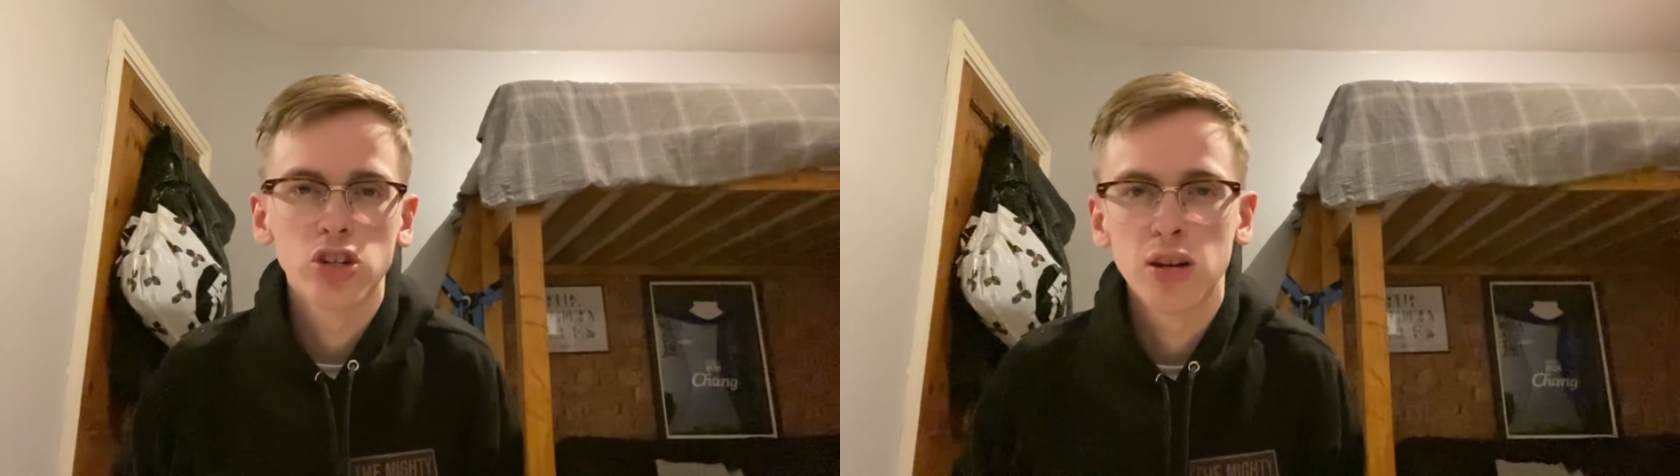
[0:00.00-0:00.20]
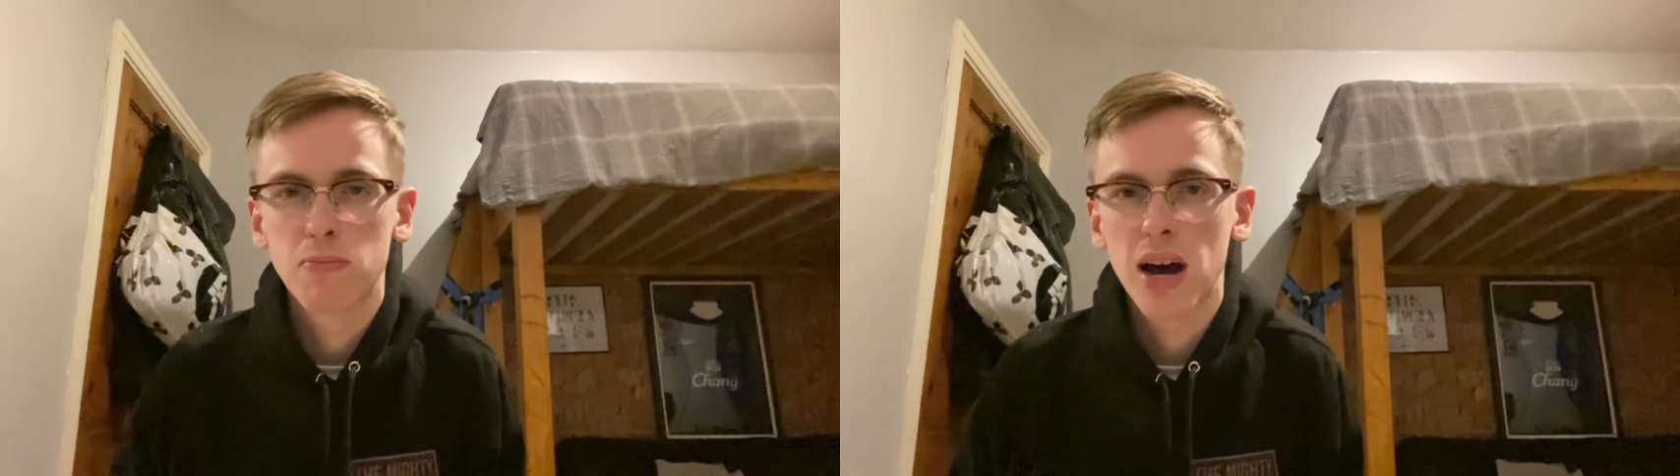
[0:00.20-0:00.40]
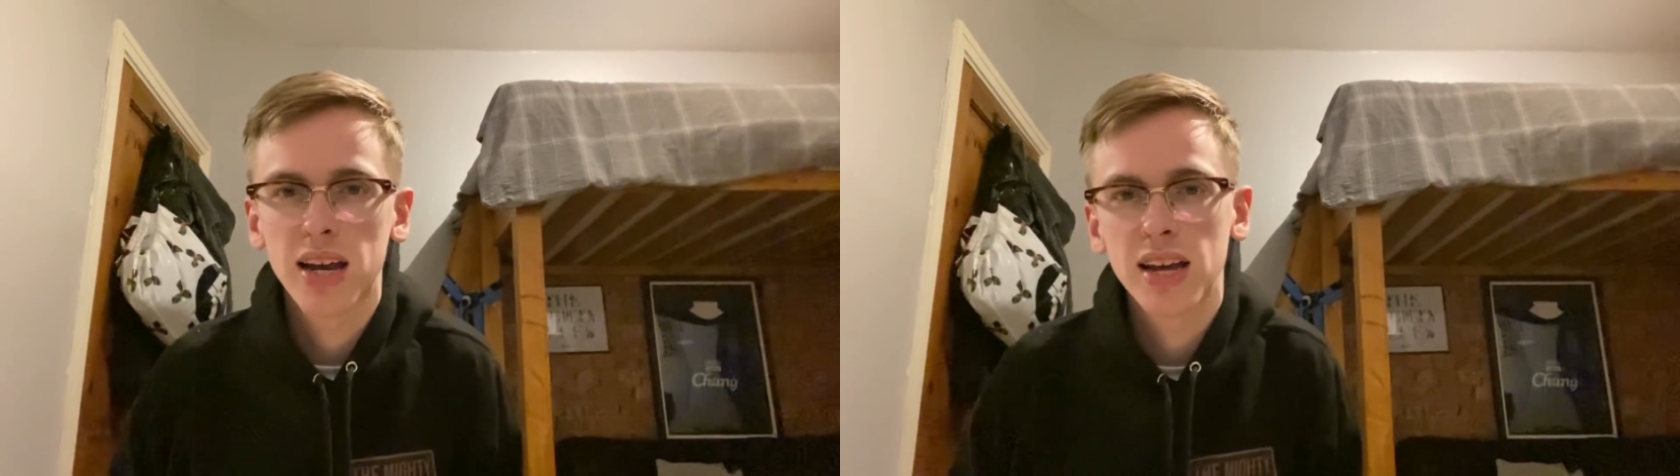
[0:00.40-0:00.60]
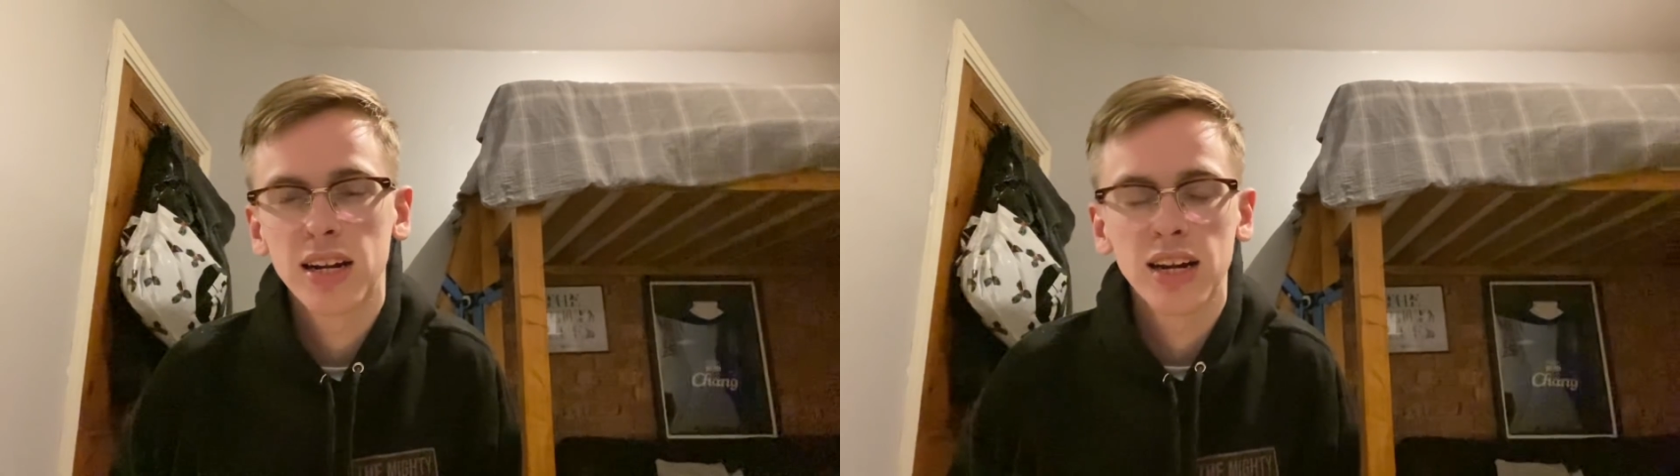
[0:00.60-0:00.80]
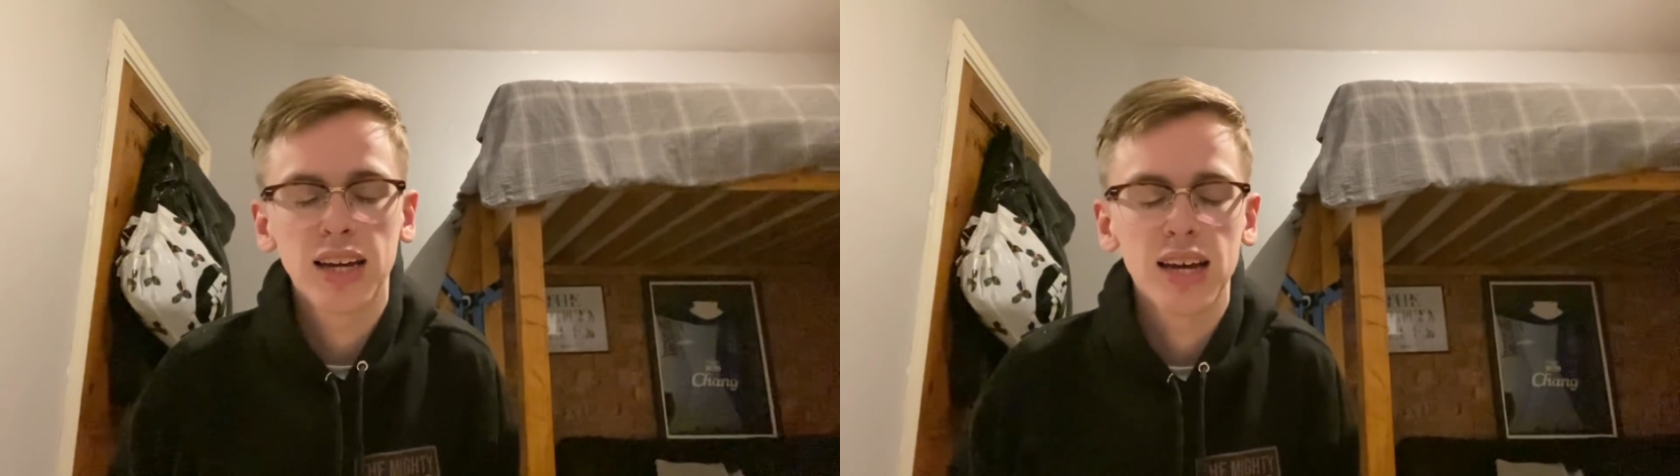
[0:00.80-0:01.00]
it back in, and
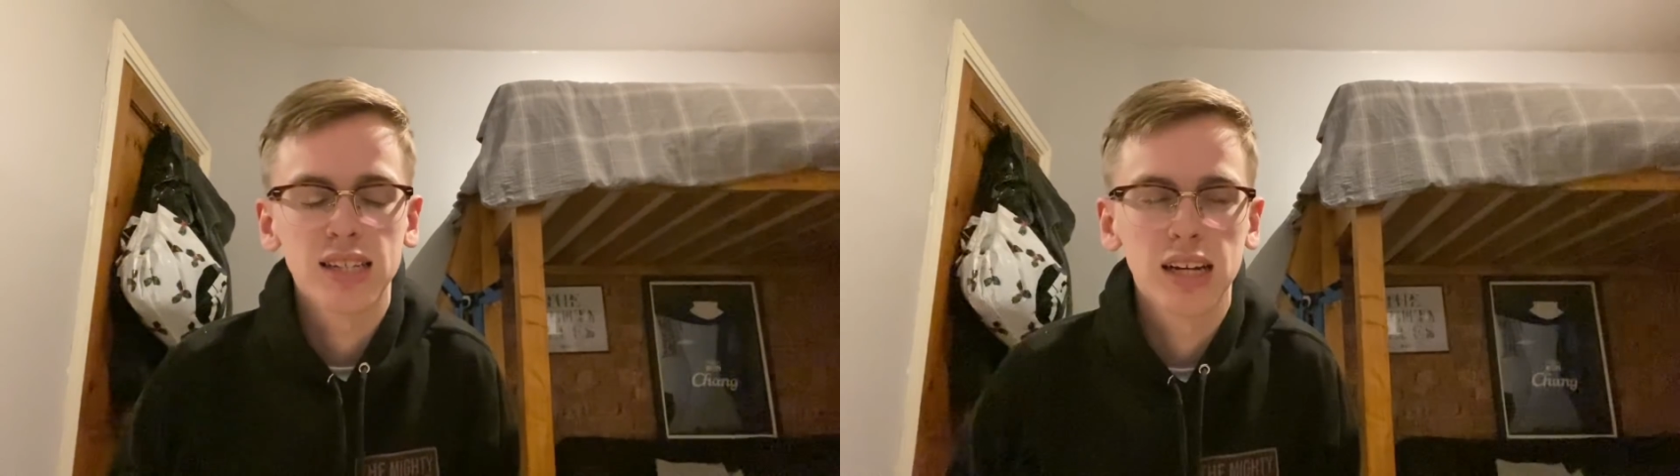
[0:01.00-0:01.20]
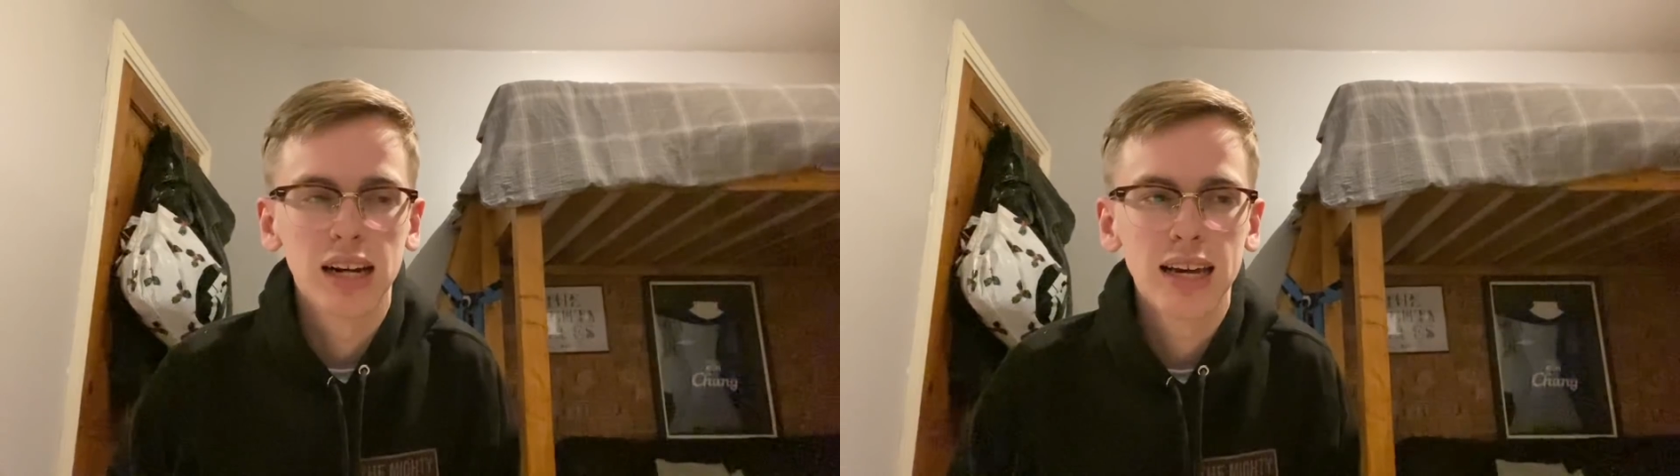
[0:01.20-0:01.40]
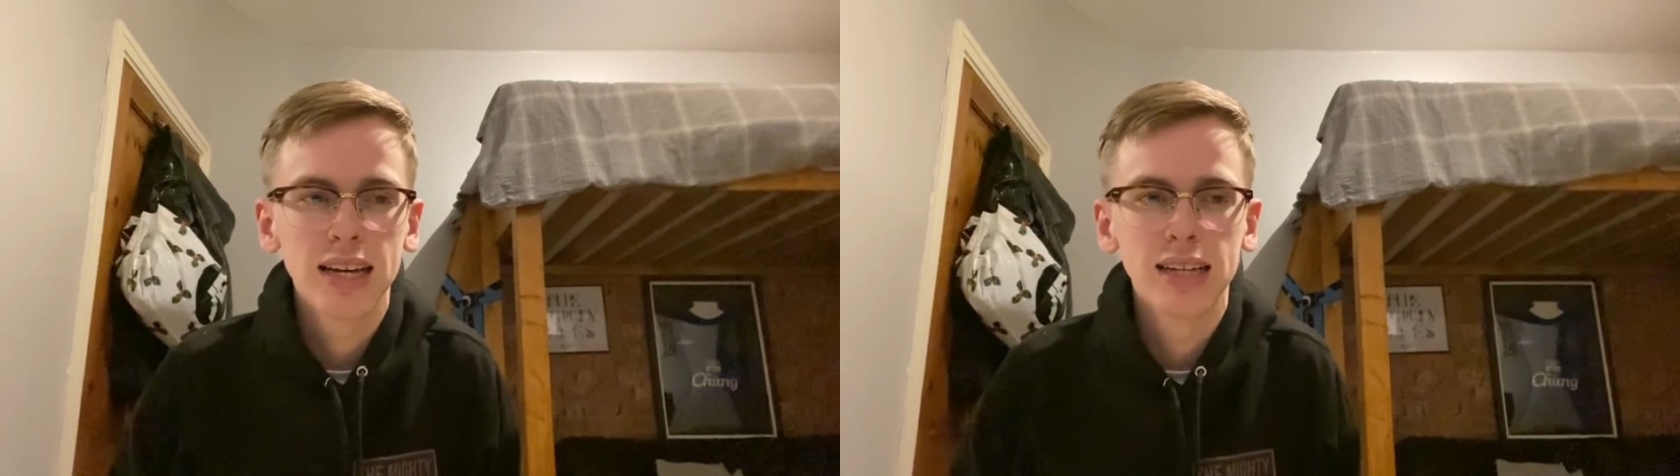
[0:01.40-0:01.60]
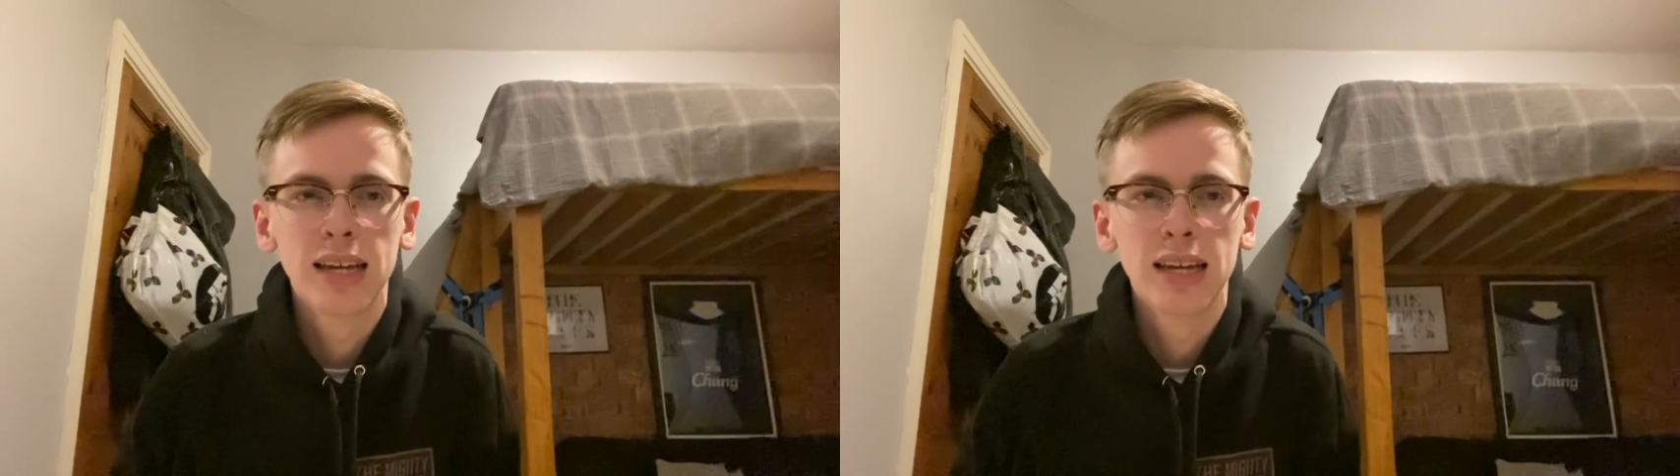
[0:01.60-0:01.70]
it gets cleared.